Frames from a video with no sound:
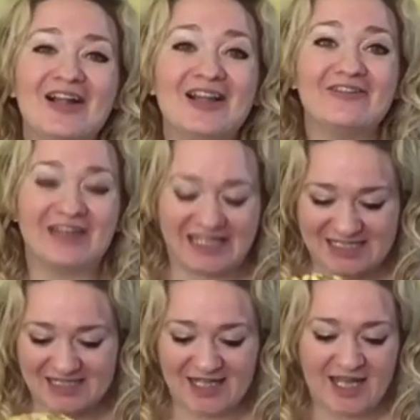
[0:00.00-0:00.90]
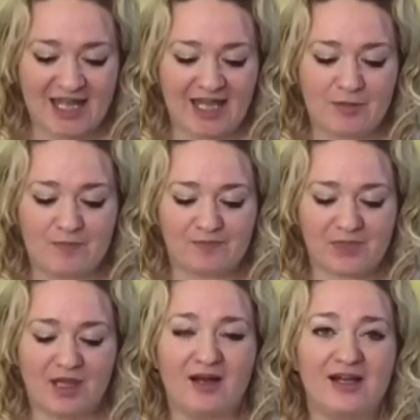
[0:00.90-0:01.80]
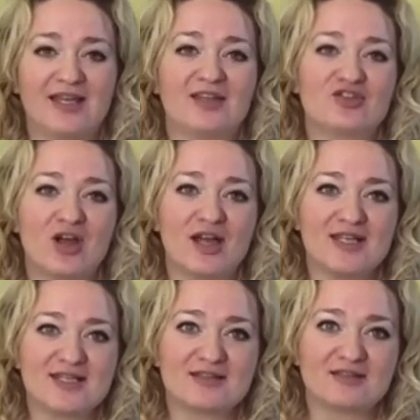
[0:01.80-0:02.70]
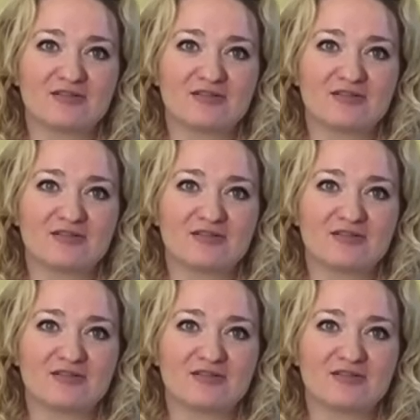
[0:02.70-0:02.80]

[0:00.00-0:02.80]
I love it. I tried